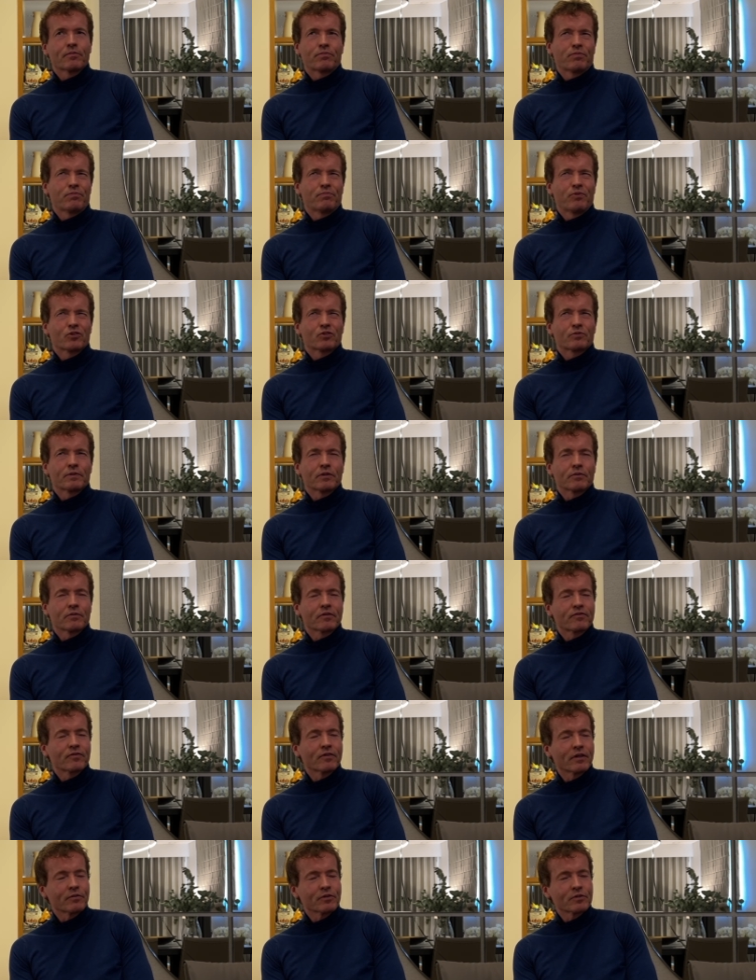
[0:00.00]
possibly know what a
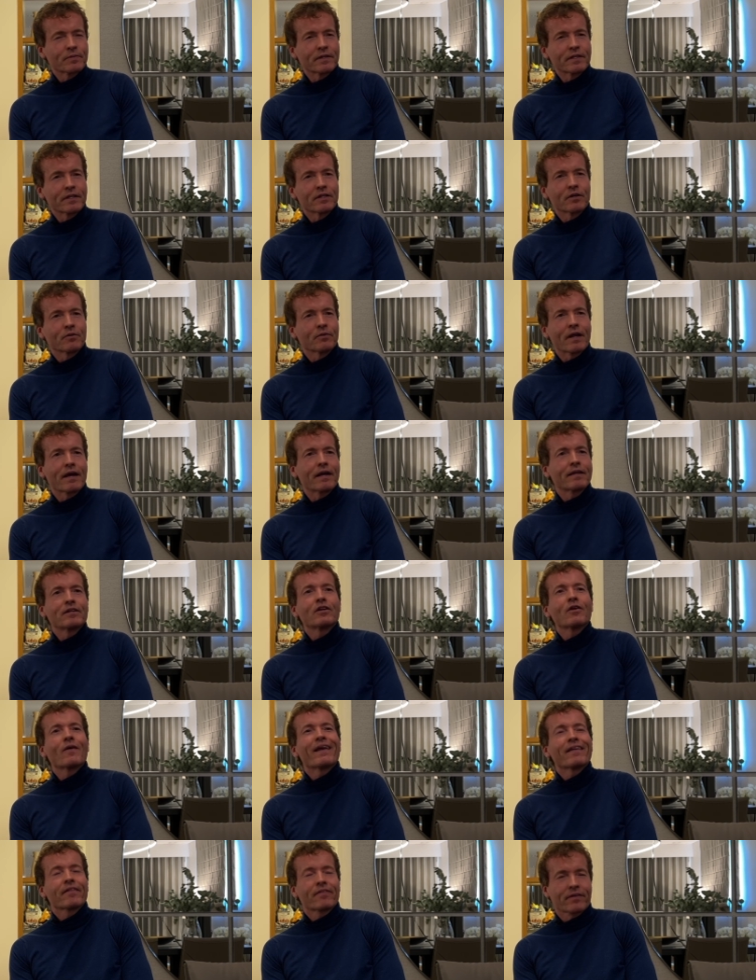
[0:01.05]
furlong was, but I didn't know
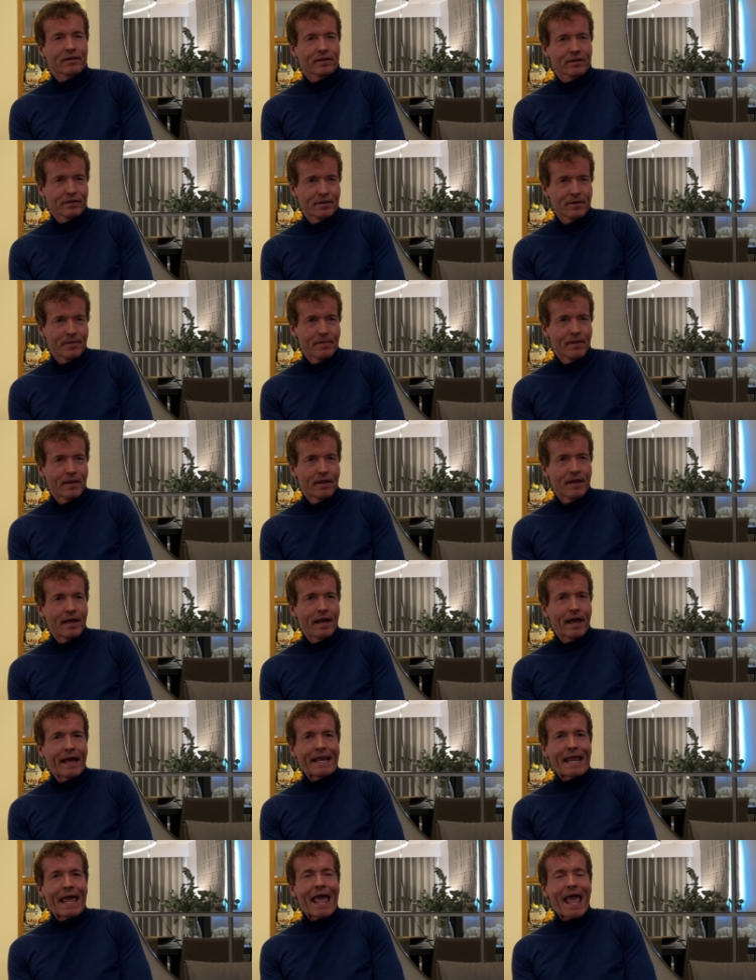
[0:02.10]
anything.
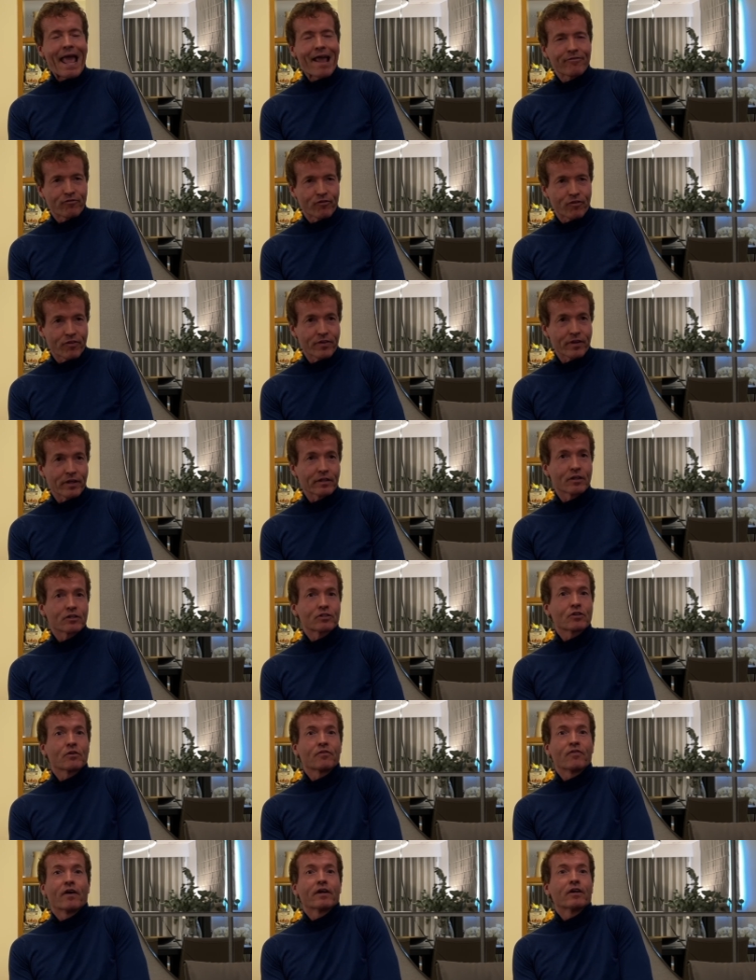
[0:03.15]
And everything.
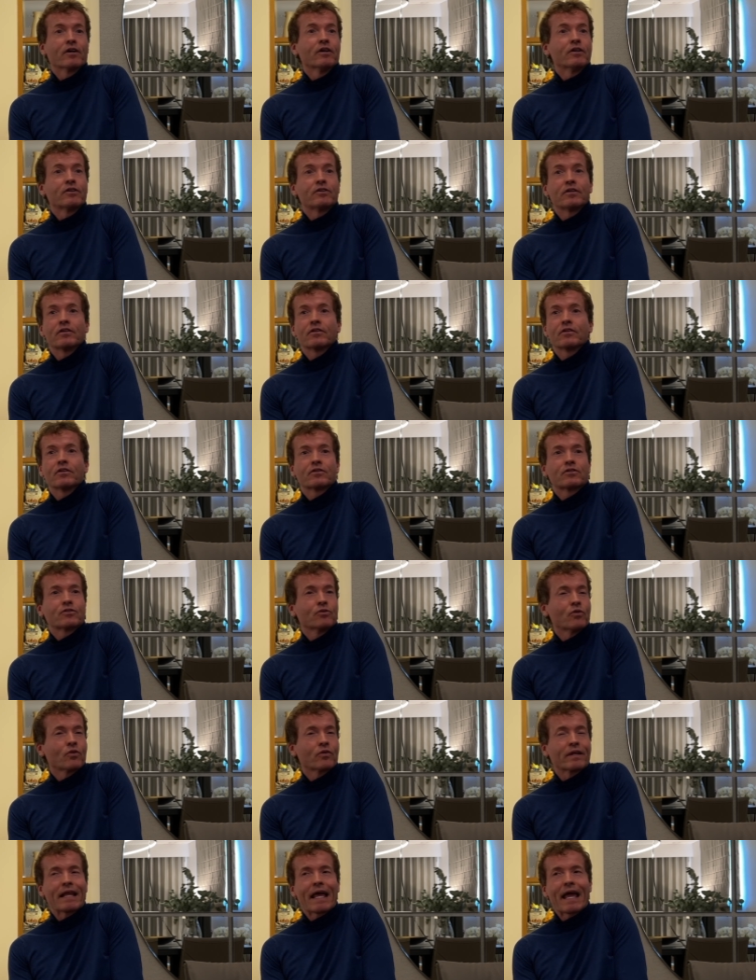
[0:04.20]
So if I heard the
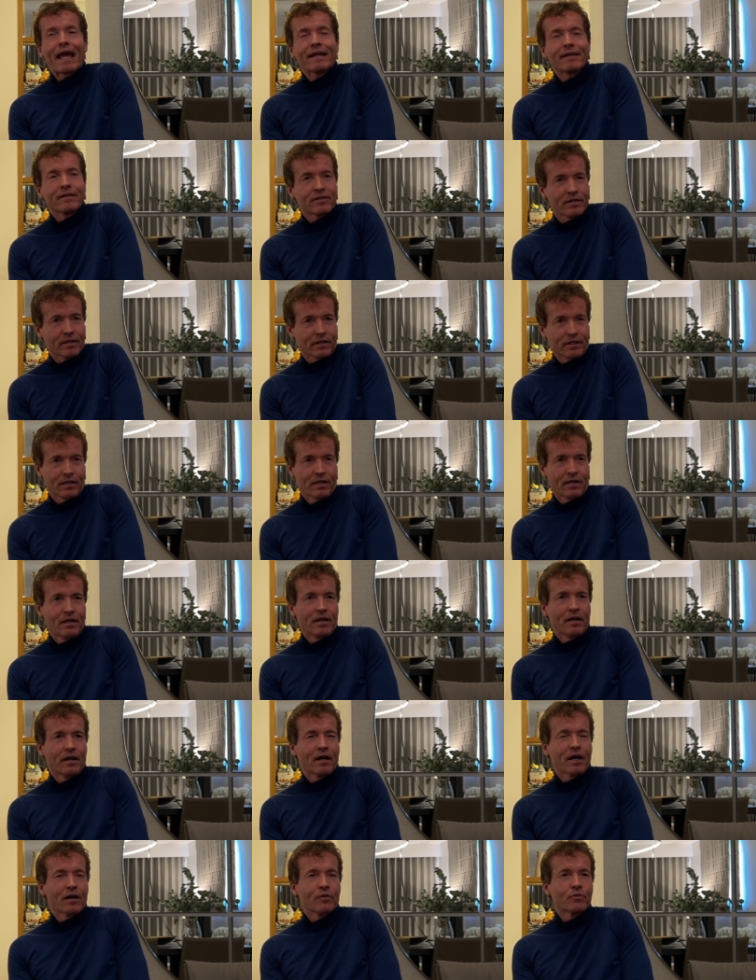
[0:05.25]
talk in anything,
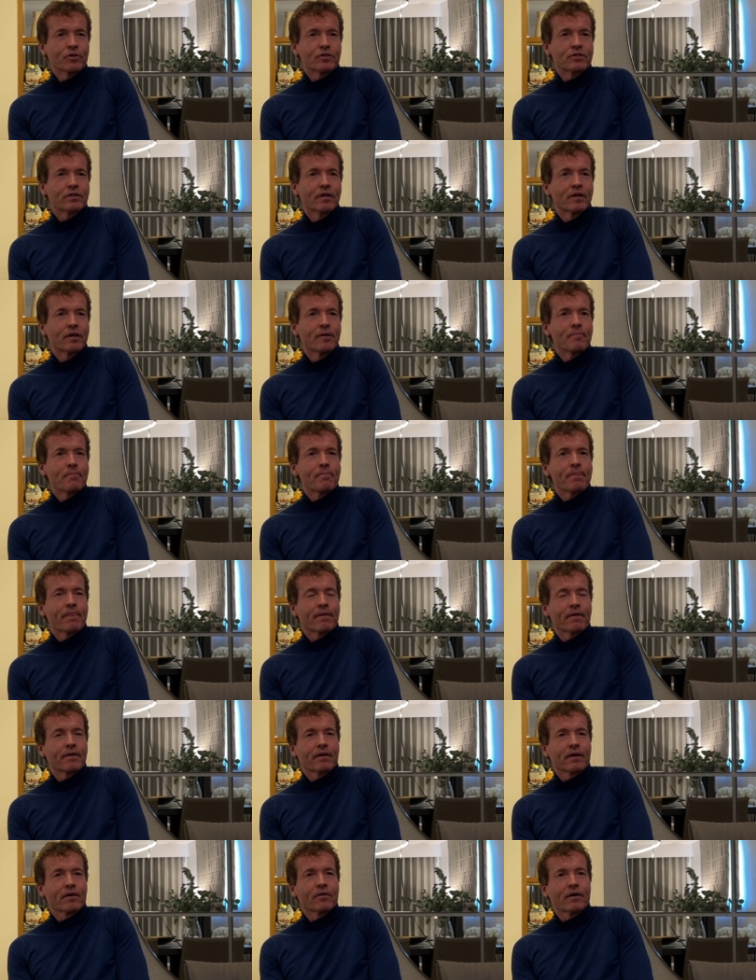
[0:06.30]
I would,
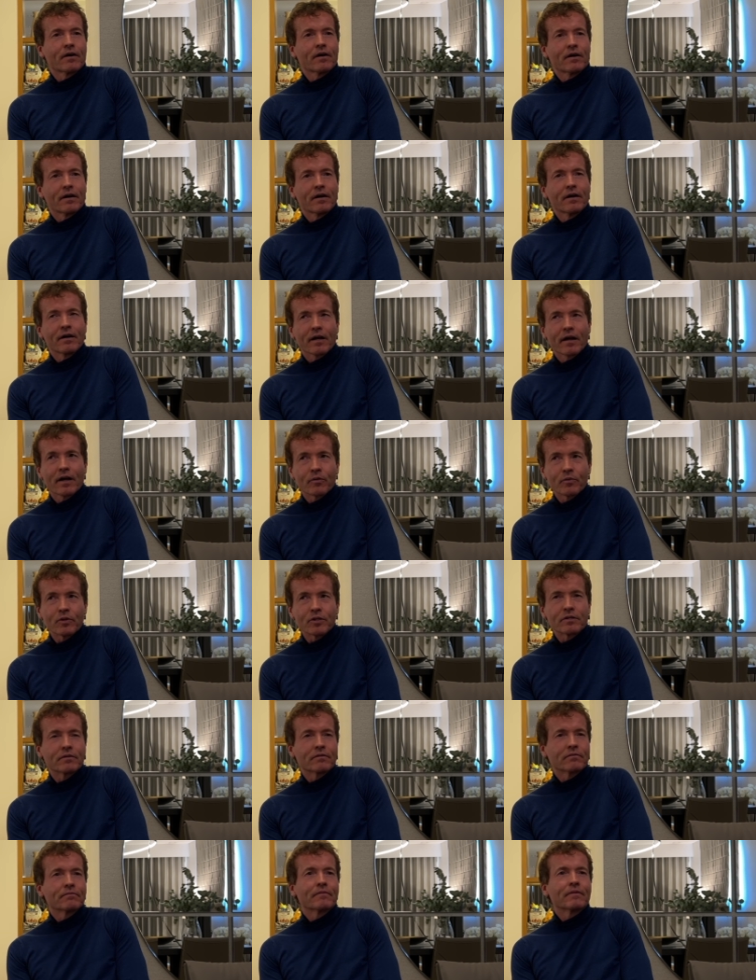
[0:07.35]
you know, I
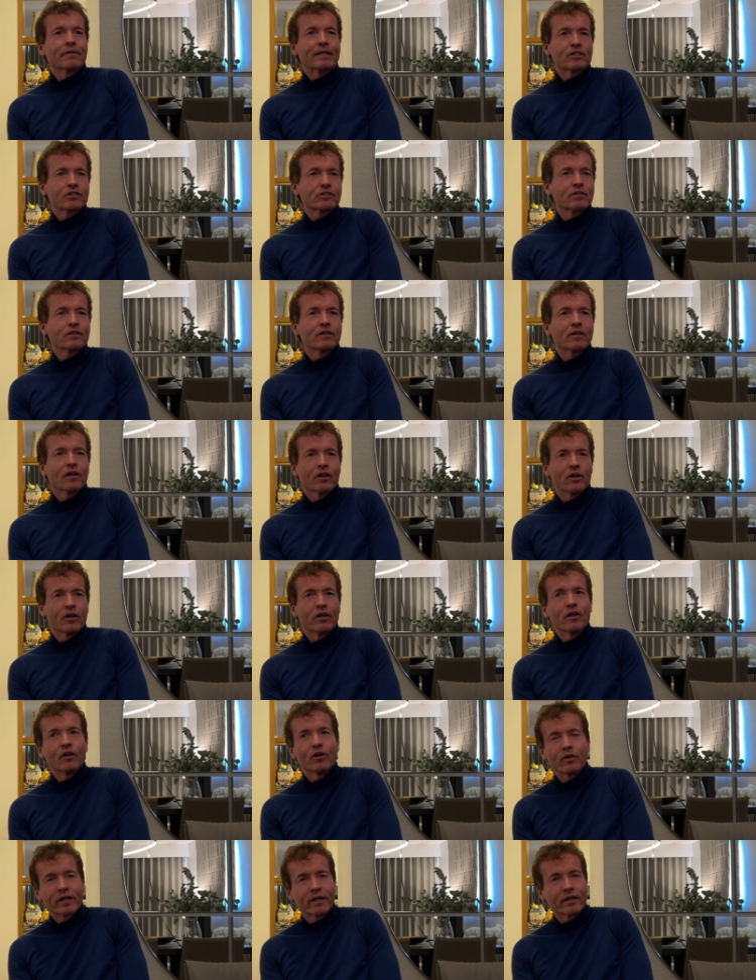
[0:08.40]
would listen,
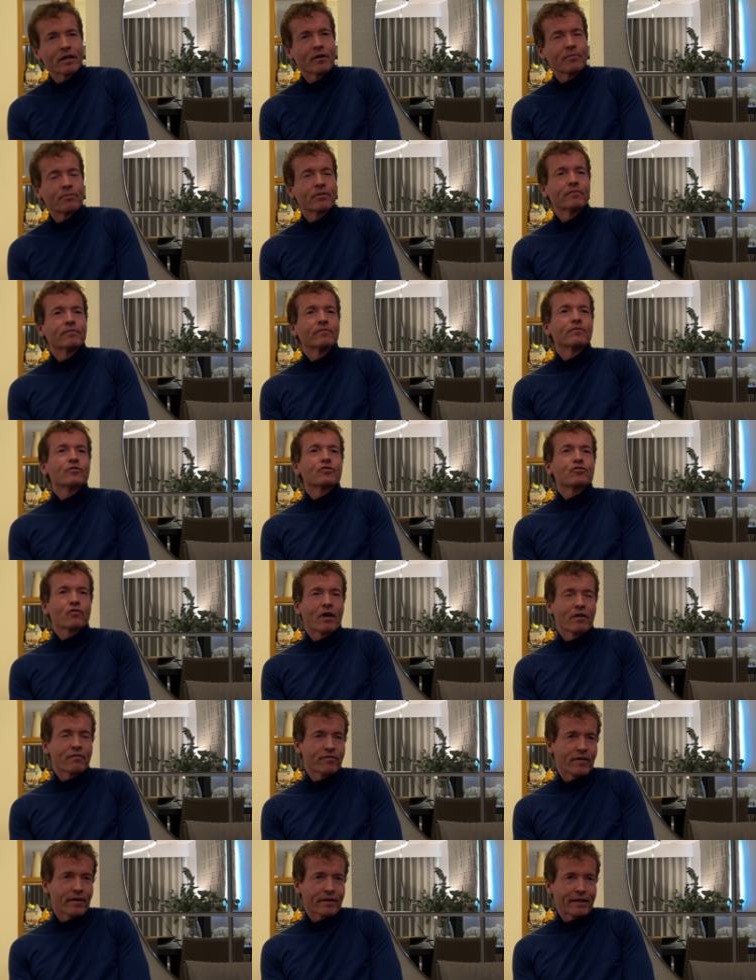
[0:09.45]
learn, look it up, try
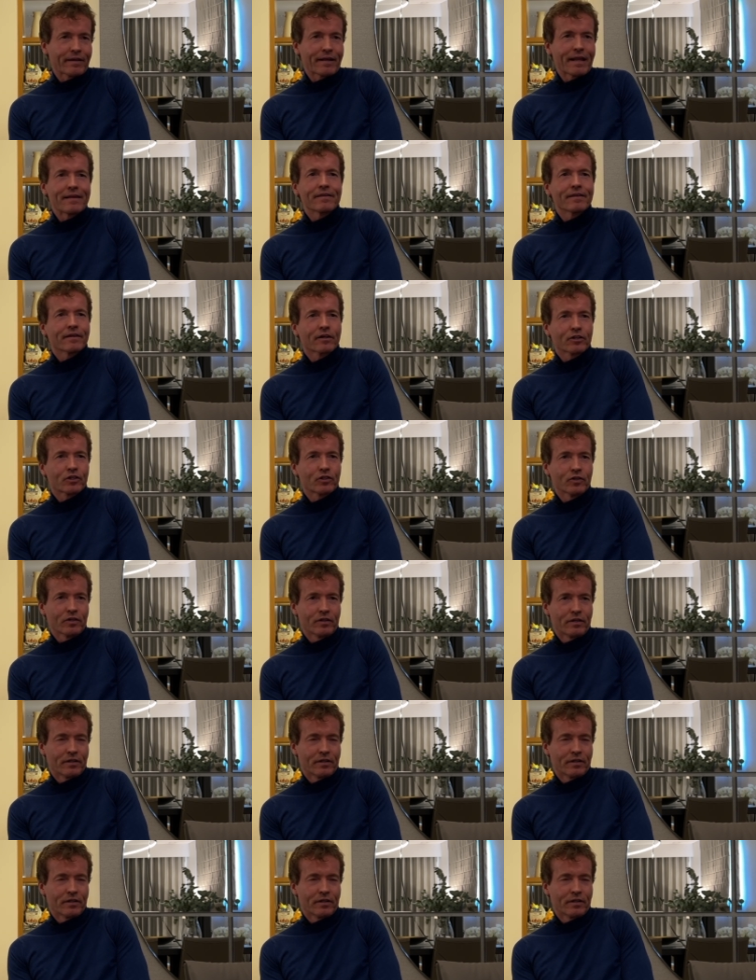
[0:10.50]
and find out anything I could,